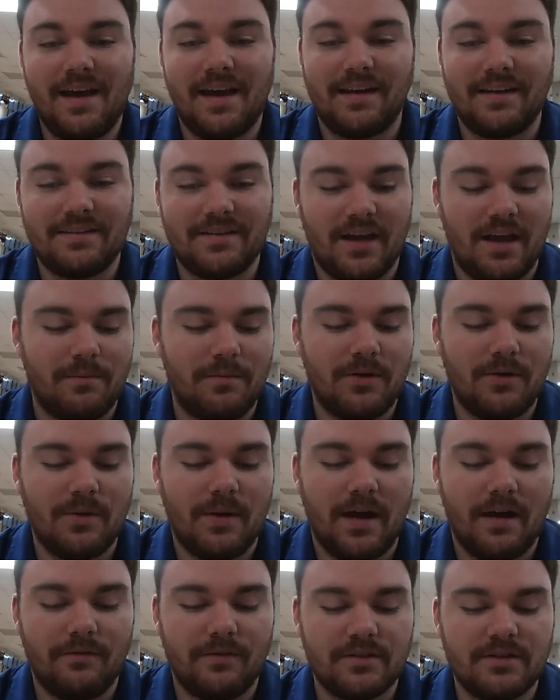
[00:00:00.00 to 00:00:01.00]
Anytime you
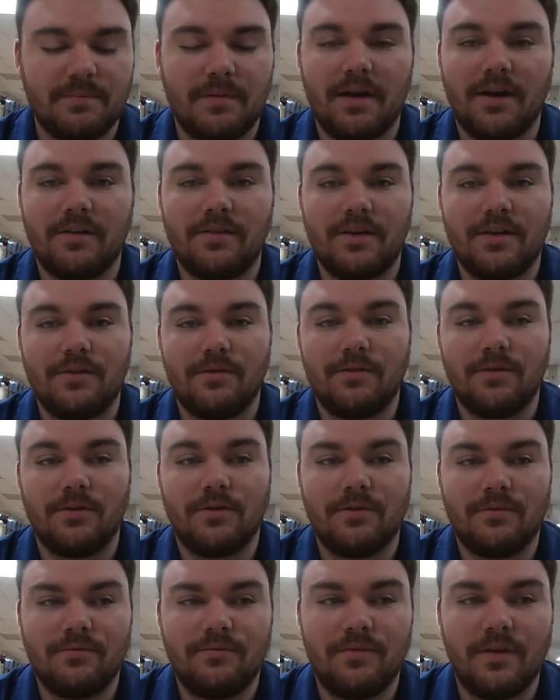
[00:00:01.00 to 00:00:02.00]
have a spare that
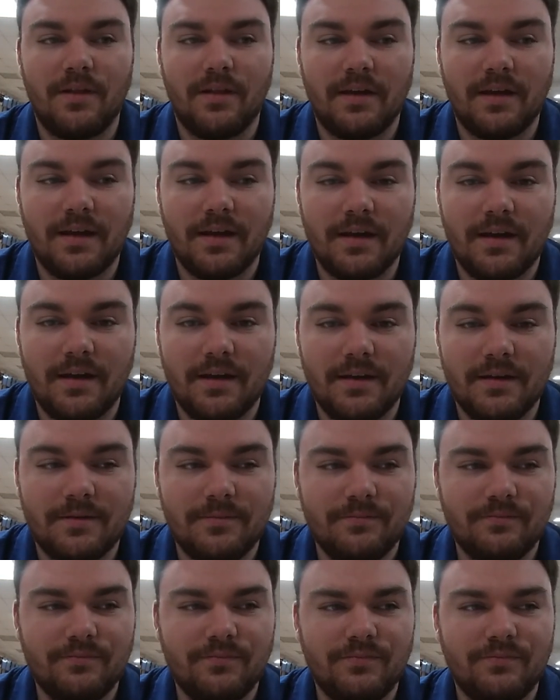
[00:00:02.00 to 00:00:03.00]
you're feeling
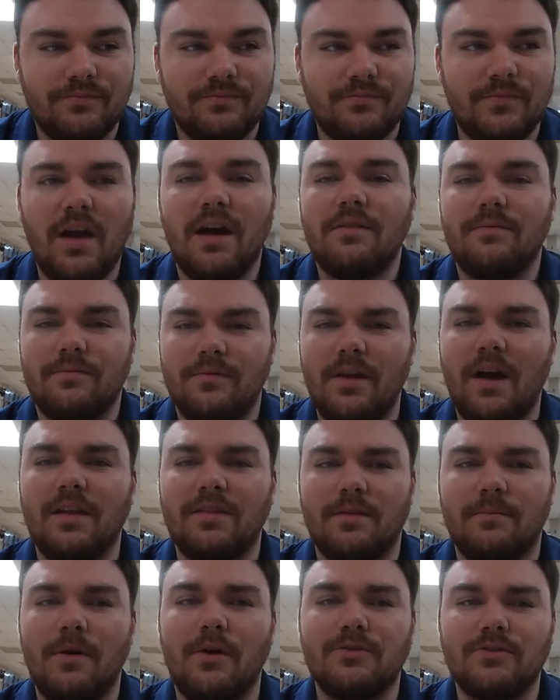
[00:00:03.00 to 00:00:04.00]

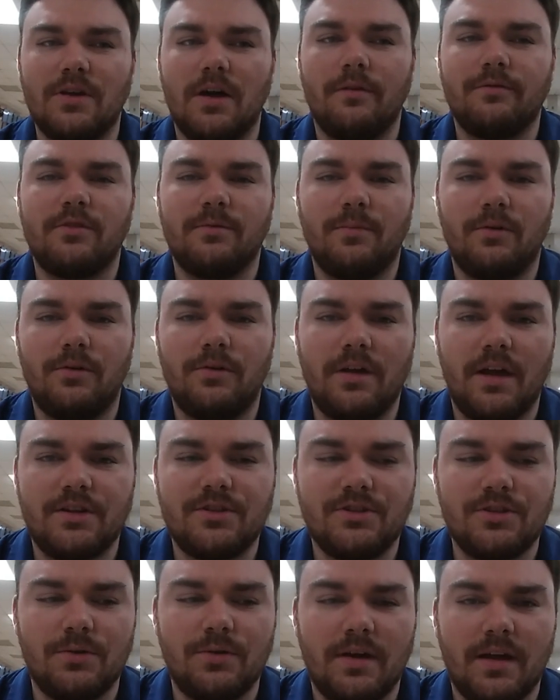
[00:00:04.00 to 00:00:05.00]
not the most comfortable at
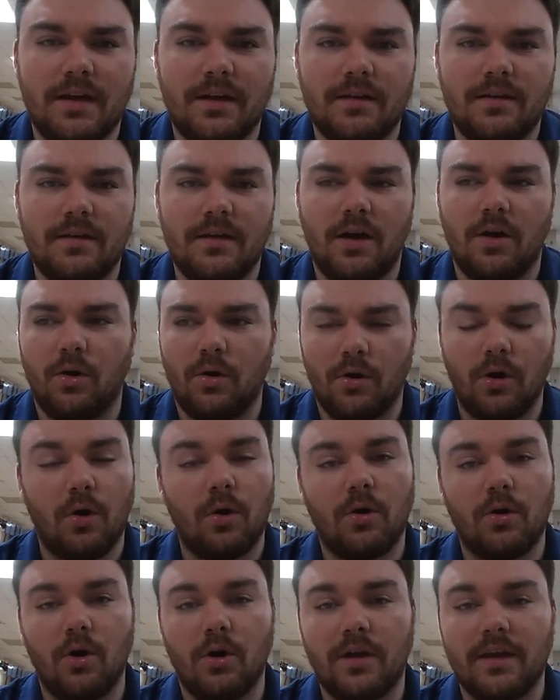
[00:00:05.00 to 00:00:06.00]
shooting
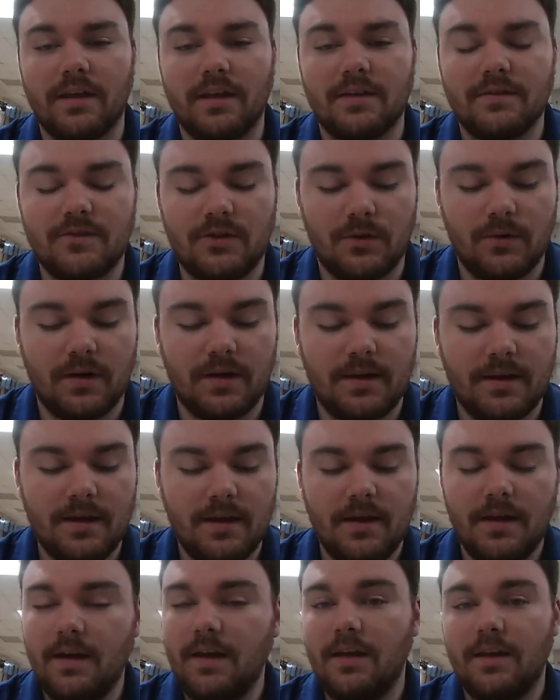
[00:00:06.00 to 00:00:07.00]
or hooking into it,
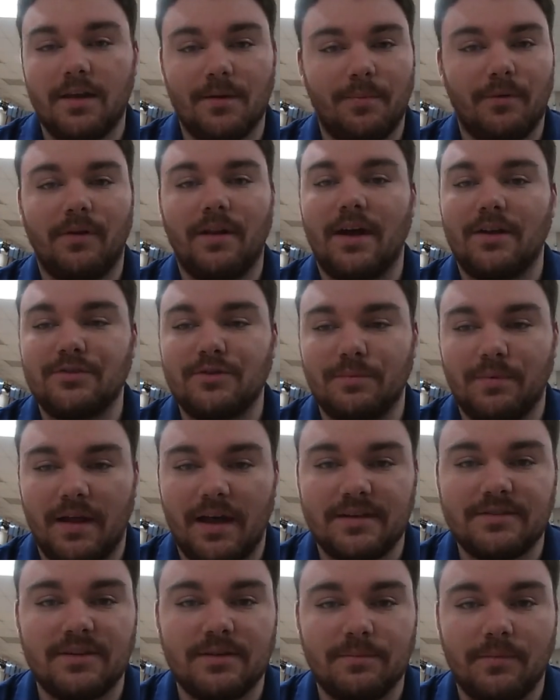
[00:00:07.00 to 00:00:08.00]
you pull out your plastic